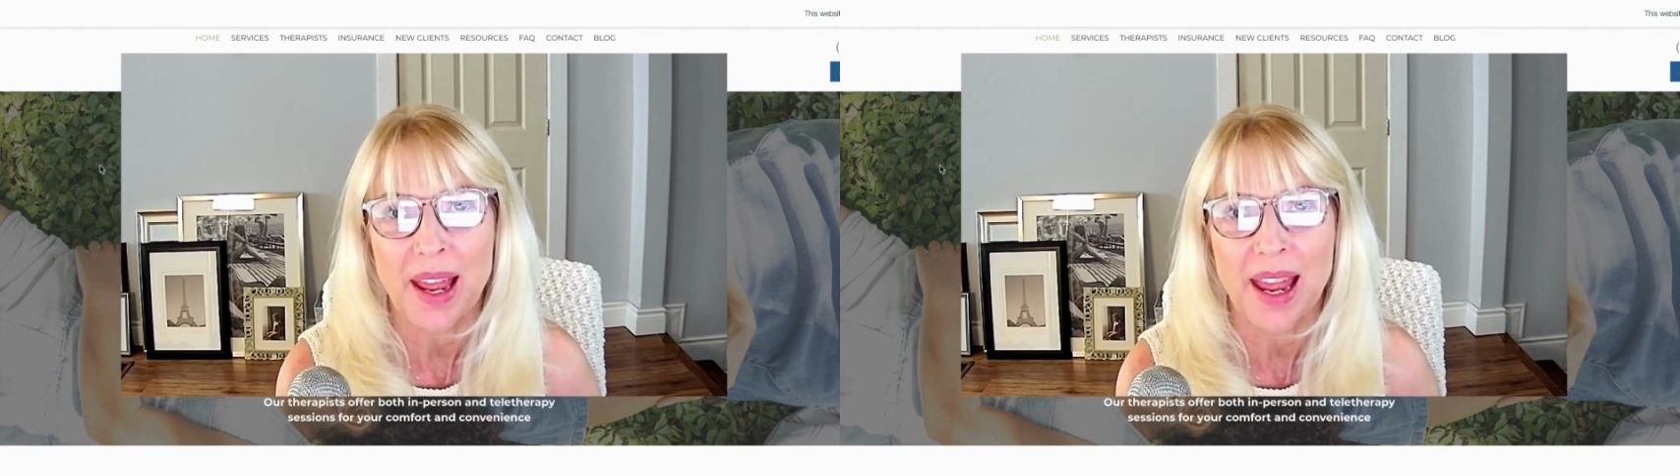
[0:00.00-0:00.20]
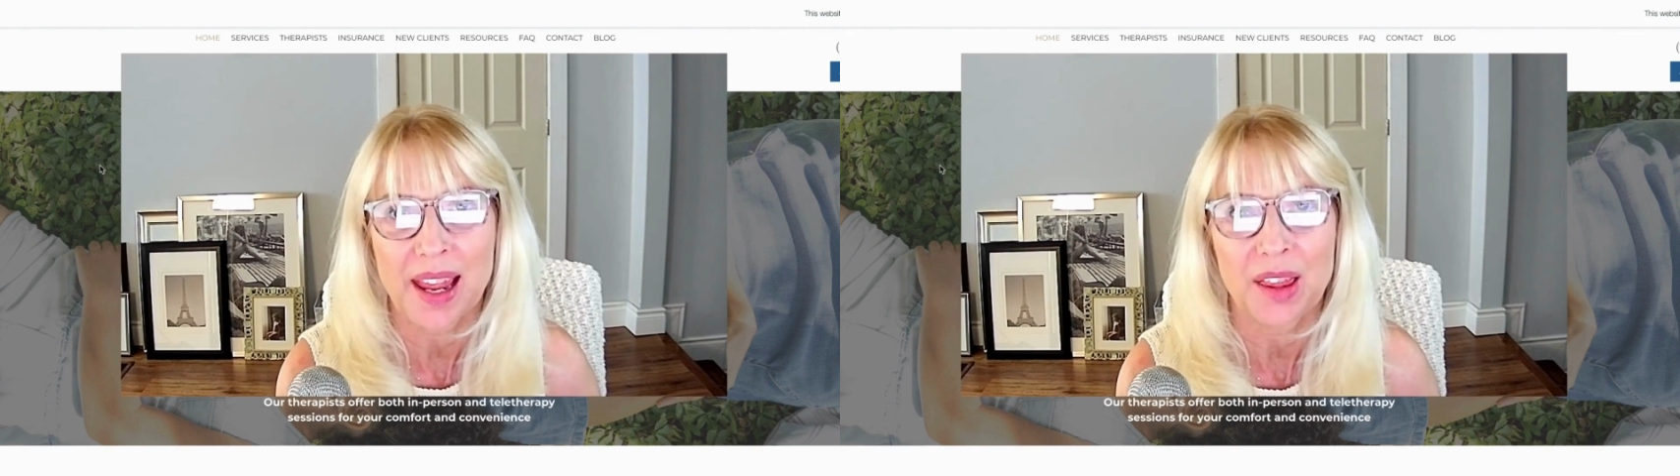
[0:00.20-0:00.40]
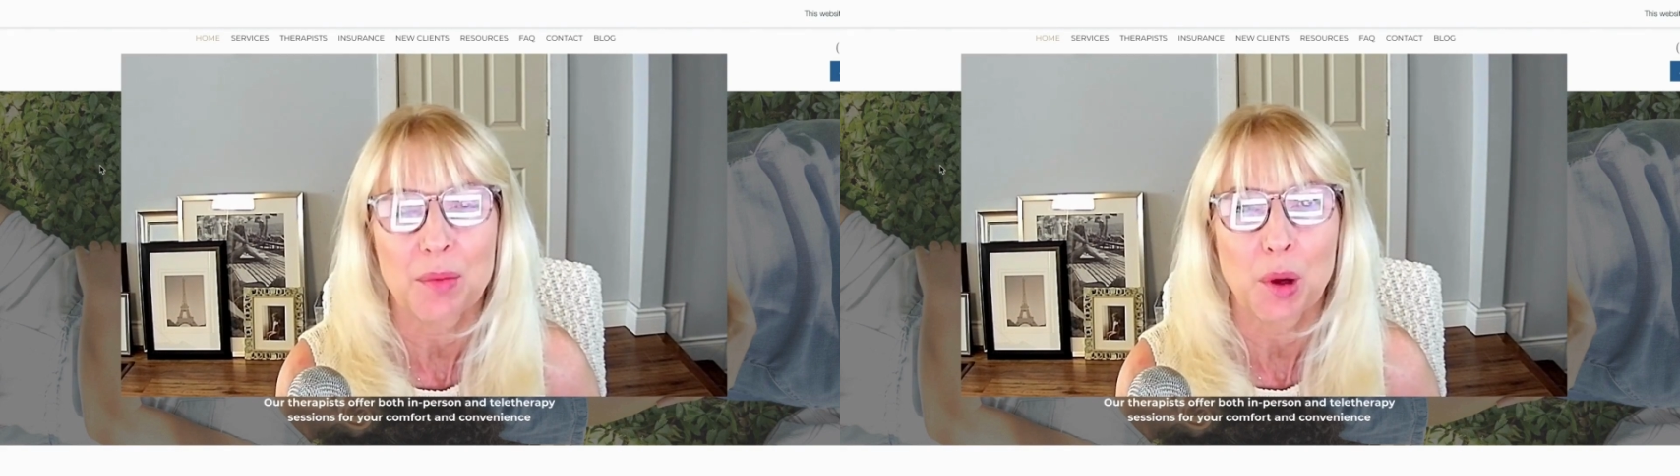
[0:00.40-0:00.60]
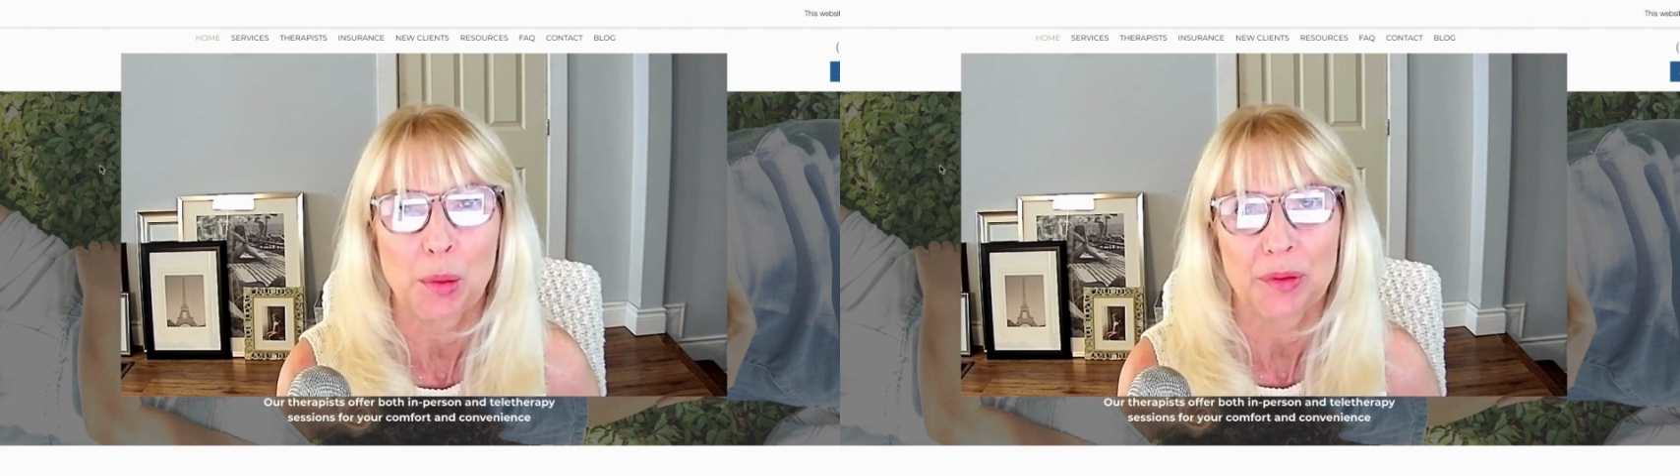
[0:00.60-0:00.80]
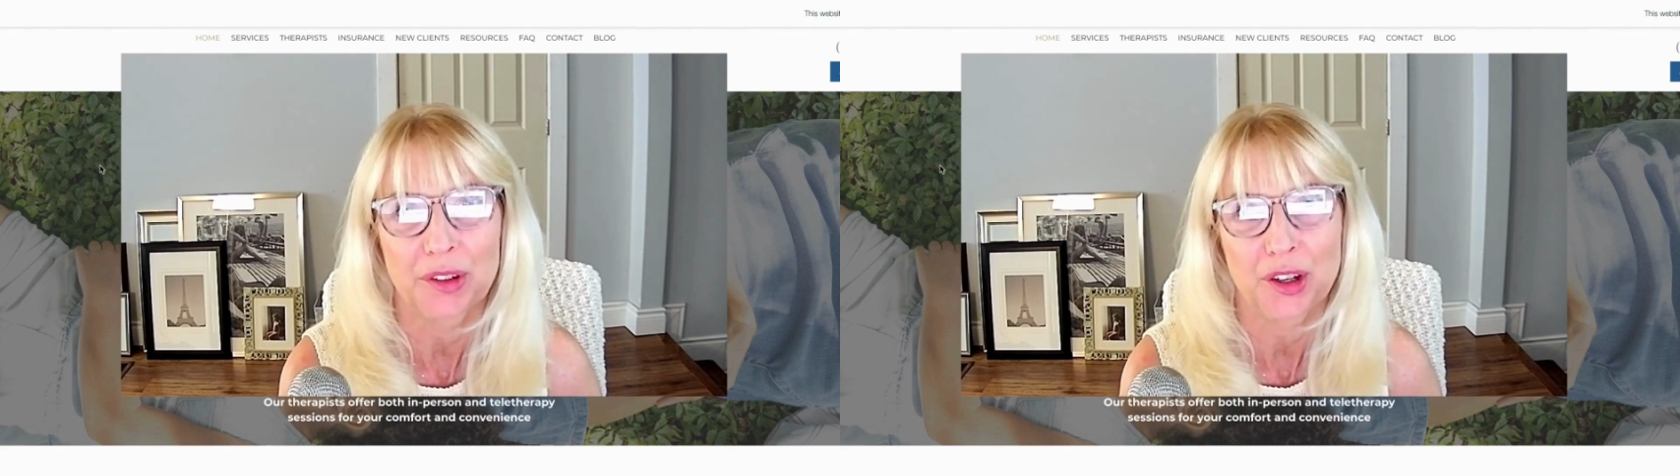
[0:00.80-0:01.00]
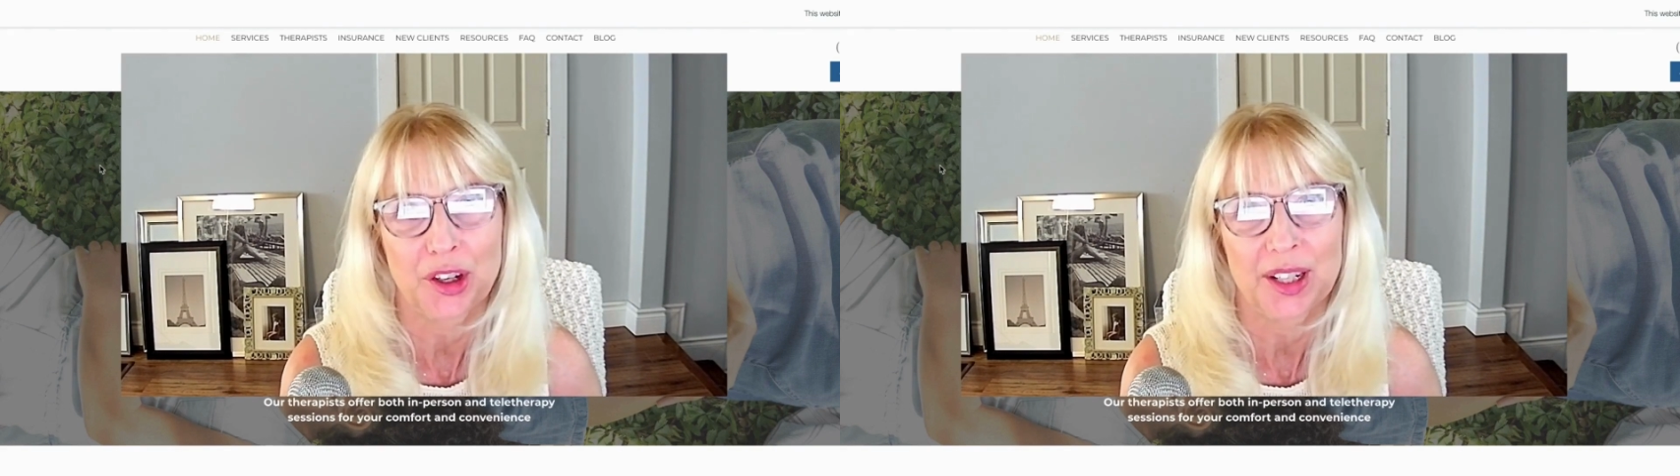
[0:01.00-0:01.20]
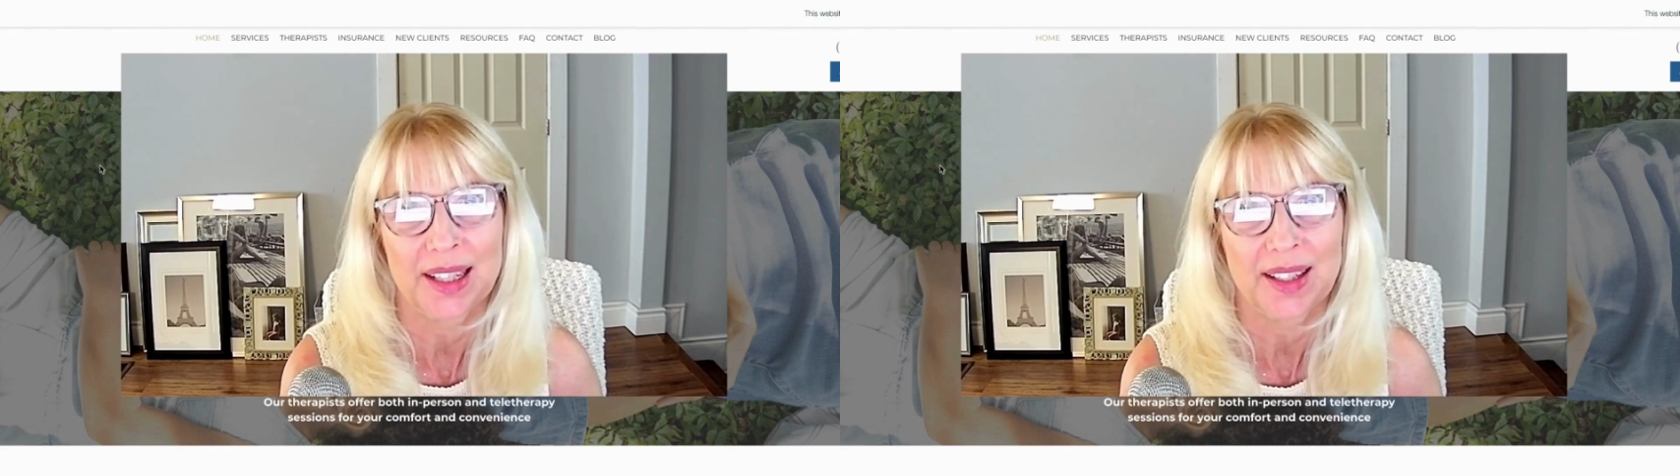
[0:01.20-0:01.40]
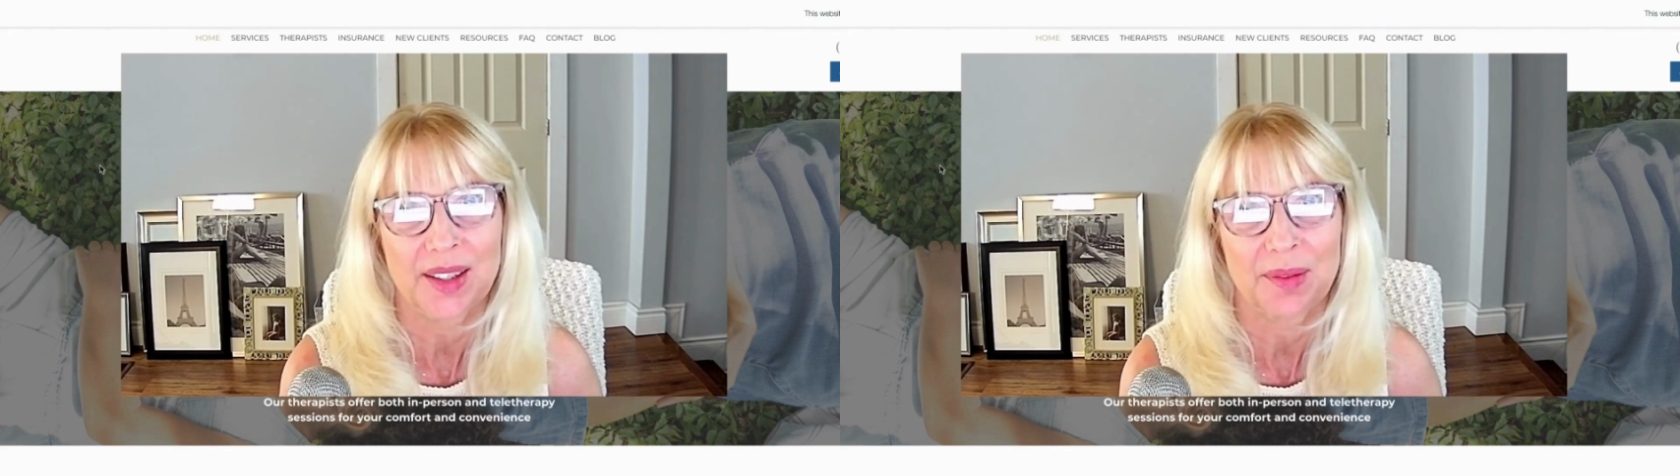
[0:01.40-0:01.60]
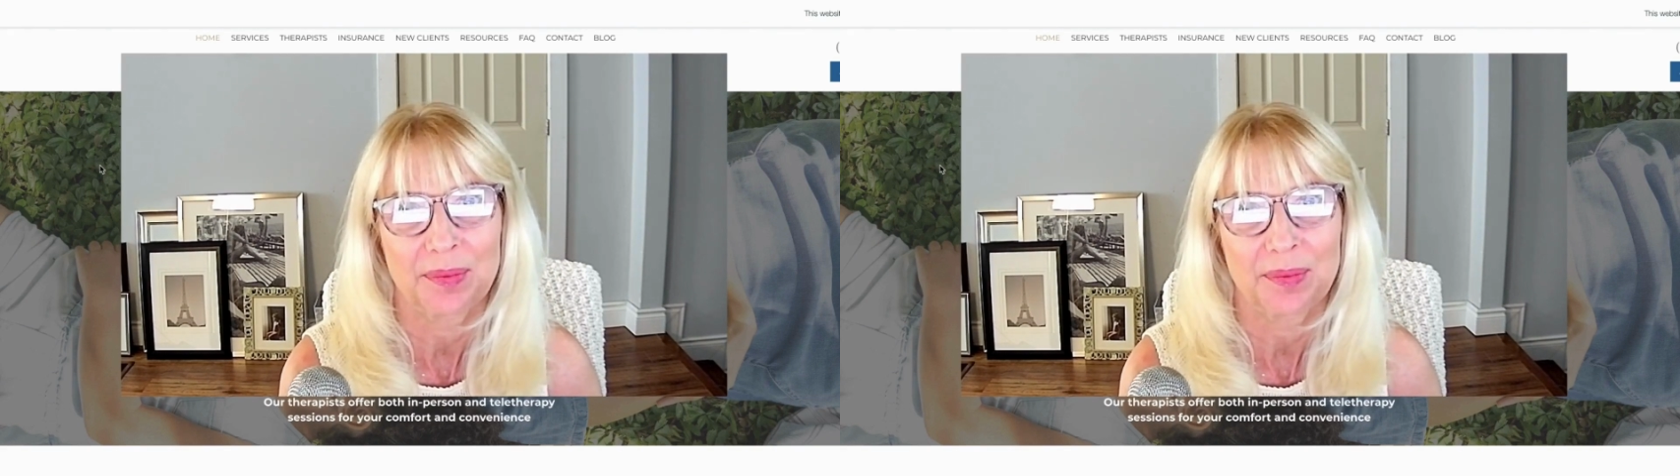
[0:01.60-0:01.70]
and the mobile versions.